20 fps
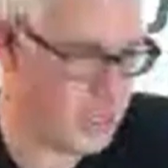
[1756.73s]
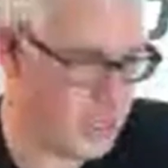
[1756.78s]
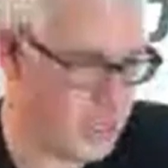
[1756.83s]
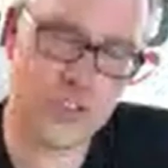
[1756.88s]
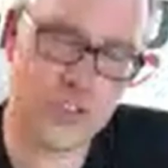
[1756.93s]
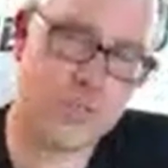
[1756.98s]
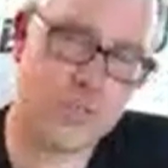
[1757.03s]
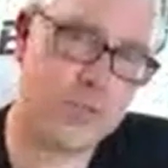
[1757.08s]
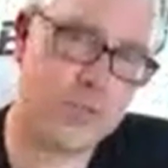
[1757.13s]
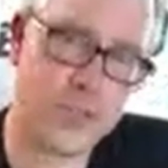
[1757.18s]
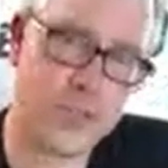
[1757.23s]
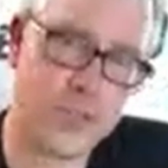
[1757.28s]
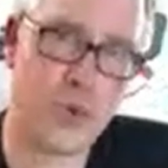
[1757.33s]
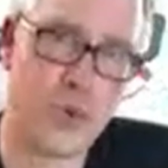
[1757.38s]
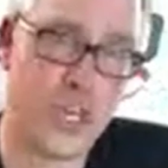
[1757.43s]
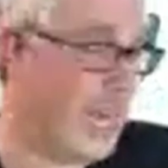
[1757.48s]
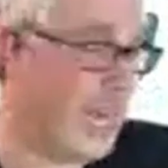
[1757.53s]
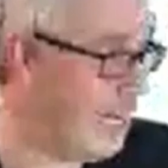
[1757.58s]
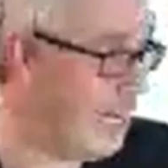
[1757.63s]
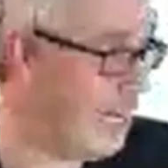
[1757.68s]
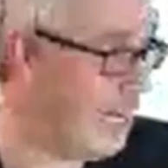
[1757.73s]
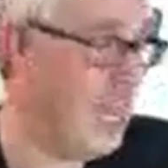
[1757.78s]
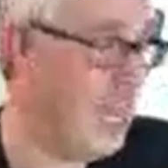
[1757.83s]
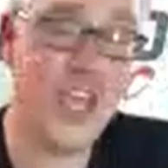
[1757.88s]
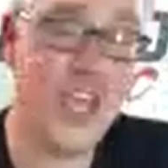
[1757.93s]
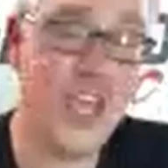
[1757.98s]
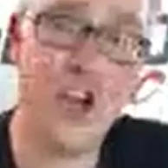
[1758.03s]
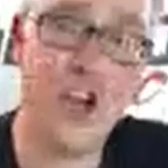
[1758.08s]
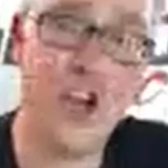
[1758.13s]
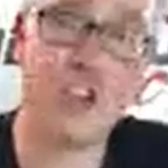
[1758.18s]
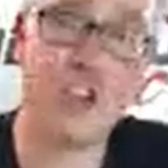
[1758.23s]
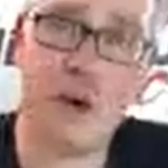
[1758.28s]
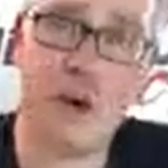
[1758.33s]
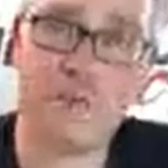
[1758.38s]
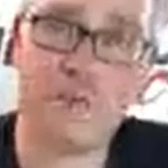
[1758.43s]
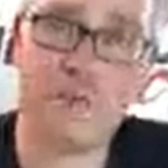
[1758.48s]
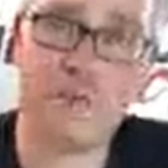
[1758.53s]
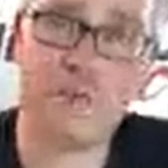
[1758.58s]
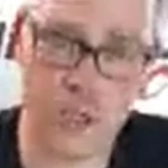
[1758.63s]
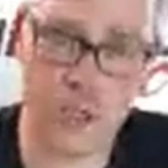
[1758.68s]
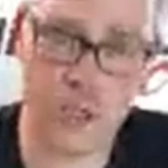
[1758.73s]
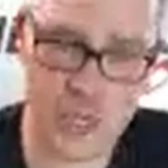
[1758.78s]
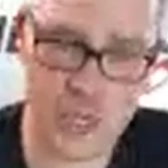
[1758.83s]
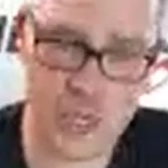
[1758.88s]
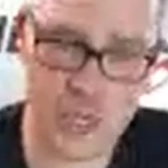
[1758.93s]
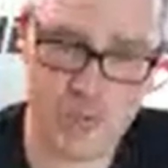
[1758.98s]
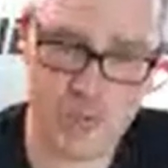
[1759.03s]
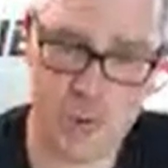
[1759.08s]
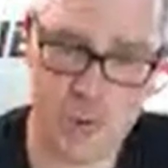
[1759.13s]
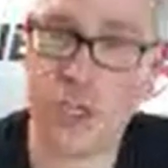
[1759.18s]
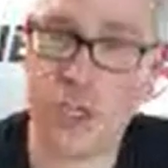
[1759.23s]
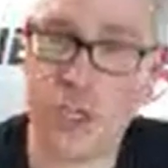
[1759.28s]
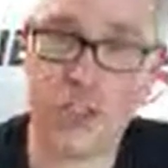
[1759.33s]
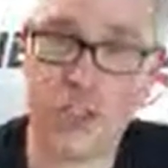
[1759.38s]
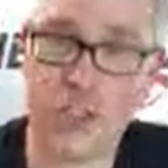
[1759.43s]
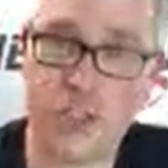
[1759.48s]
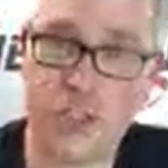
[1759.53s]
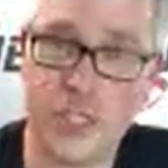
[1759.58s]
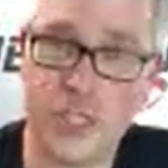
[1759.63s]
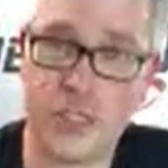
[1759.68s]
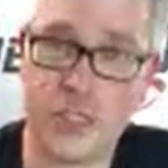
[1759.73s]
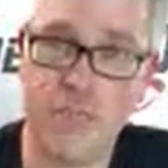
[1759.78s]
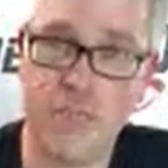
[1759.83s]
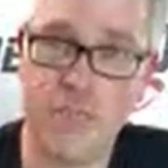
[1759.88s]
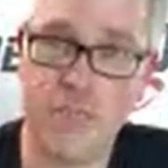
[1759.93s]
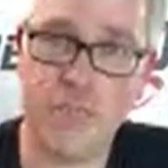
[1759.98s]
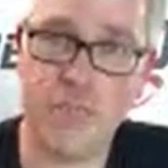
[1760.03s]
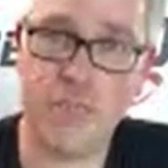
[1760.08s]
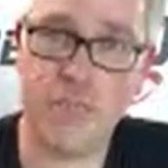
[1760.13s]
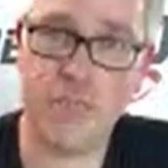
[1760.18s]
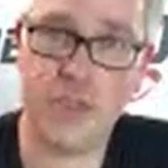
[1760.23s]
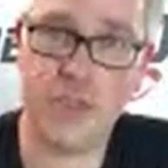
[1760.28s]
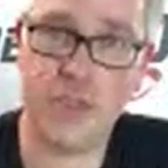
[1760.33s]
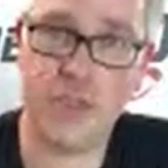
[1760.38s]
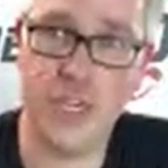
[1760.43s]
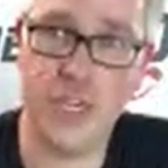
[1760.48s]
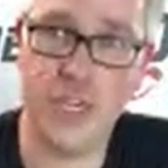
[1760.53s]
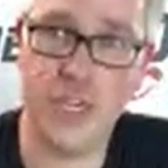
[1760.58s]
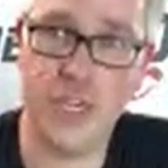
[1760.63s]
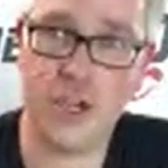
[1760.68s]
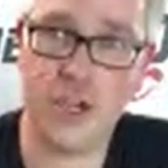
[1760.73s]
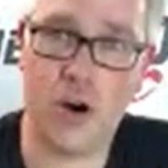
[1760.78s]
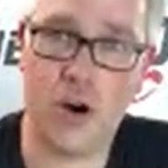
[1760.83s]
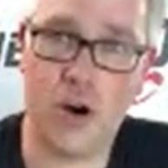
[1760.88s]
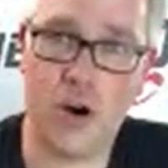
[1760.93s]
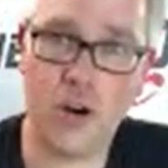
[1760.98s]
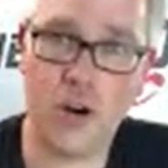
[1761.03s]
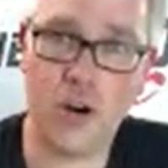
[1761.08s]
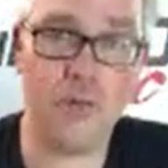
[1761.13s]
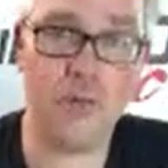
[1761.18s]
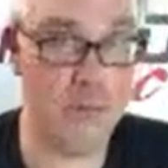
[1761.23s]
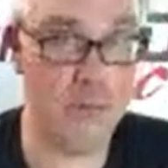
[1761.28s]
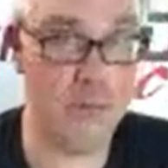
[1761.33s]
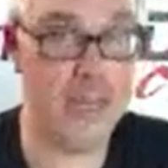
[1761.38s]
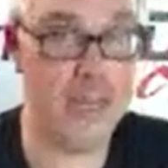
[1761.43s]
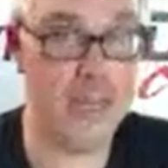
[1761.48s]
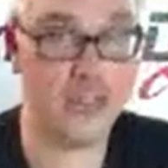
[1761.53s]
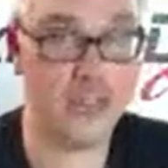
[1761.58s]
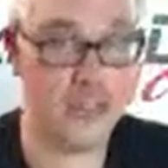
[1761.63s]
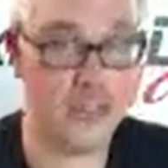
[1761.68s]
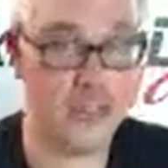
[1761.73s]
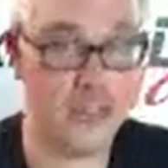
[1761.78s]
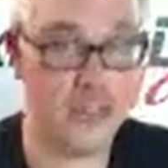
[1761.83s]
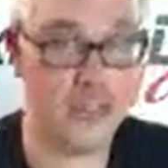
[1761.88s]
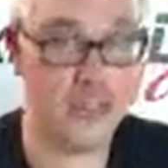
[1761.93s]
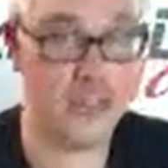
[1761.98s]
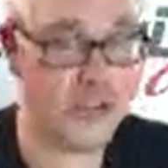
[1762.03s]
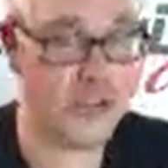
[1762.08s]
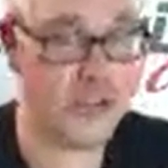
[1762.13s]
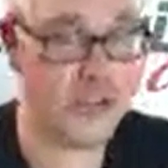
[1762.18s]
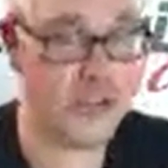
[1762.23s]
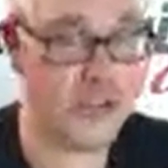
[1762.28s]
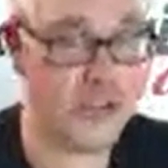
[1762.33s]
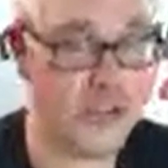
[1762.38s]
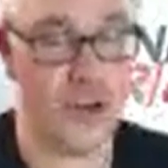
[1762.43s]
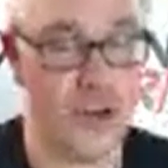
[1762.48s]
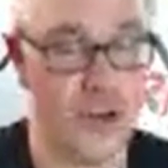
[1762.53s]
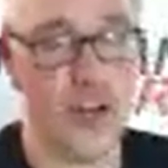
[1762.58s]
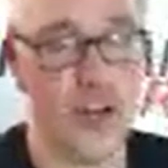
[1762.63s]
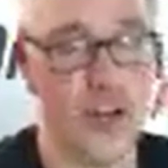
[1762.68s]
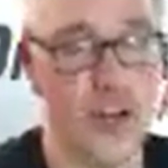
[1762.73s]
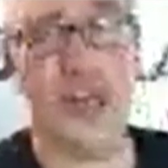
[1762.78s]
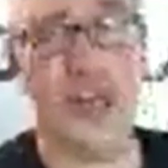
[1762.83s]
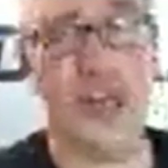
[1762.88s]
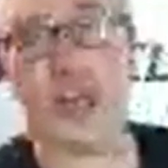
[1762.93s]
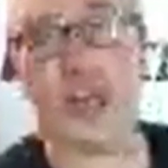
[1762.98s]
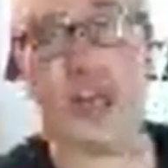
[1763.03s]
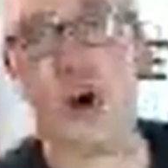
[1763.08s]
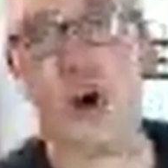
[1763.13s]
That's pretty. It's my first ever brushless system in a car. Amazing. Not in a car, but in